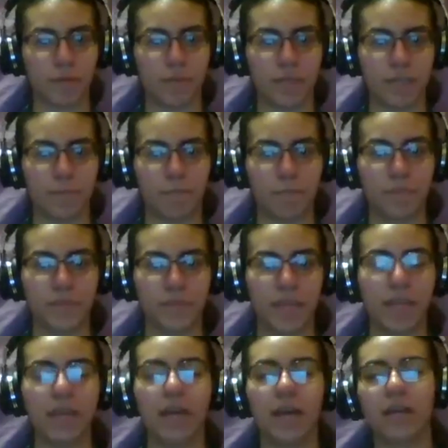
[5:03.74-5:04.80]
with them.
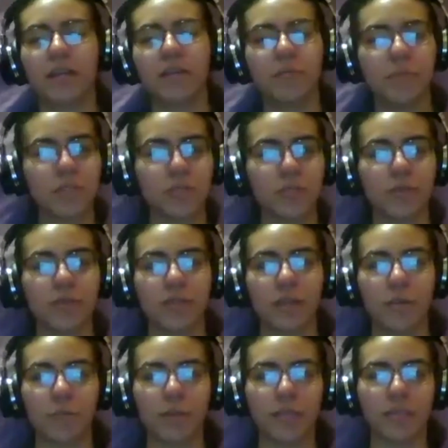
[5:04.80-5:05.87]
A good majority
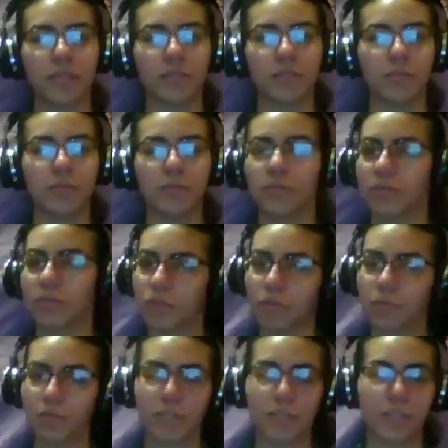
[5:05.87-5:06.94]
are willing to, so
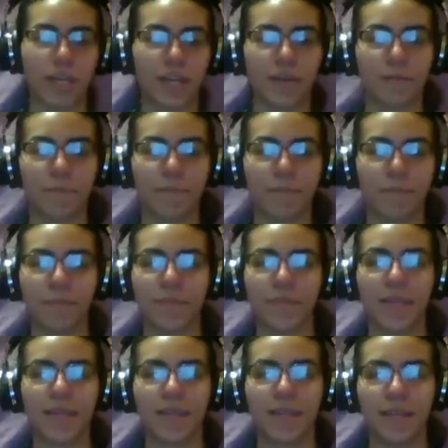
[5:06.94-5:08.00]
don't be shy.
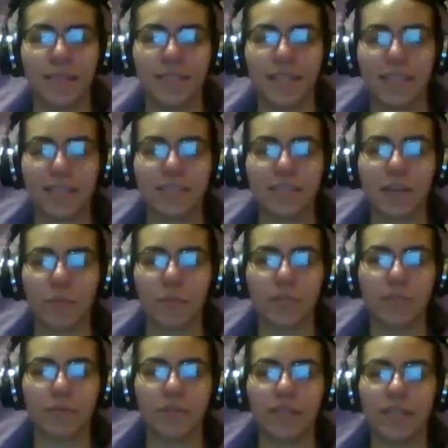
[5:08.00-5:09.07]
Take this
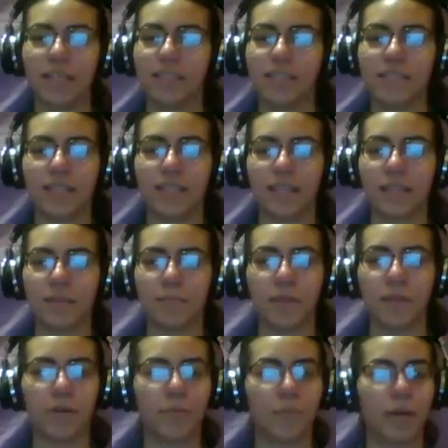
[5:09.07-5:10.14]
opportunity to let them
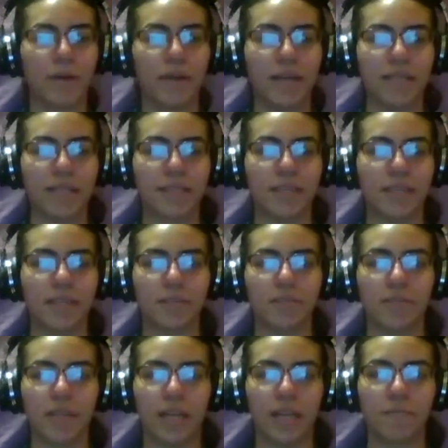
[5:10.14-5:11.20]
know about anything in
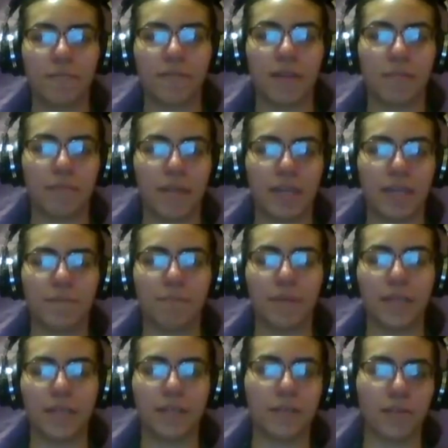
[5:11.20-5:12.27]
your life that may
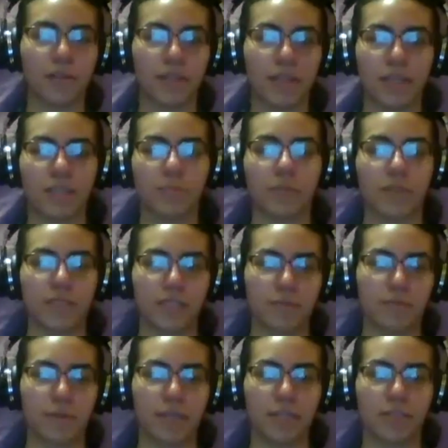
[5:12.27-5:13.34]
impede your class
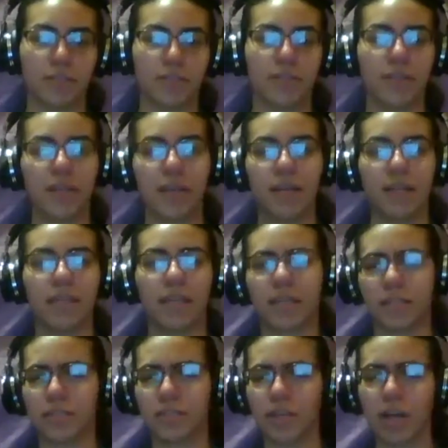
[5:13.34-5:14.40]
participation, like
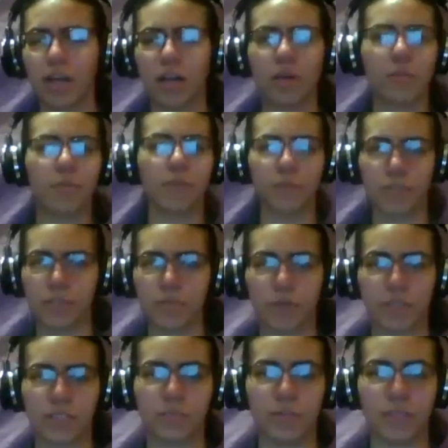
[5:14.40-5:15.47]
a job or a
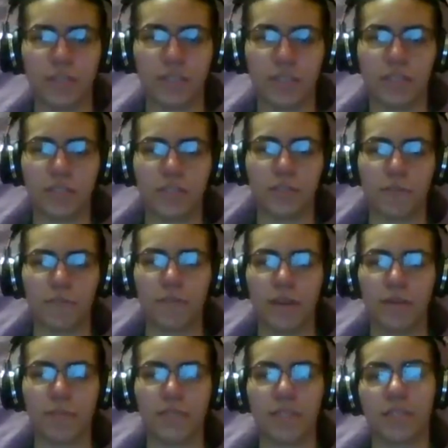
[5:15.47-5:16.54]
responsibility to your
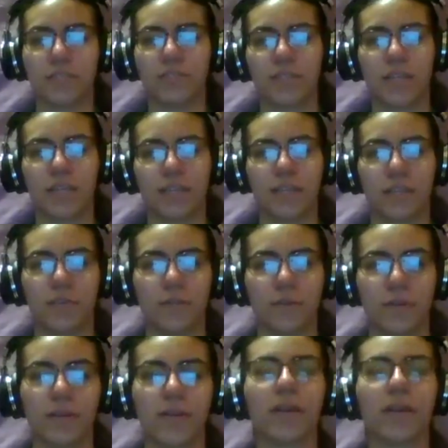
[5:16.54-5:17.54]
family that you can't ignore.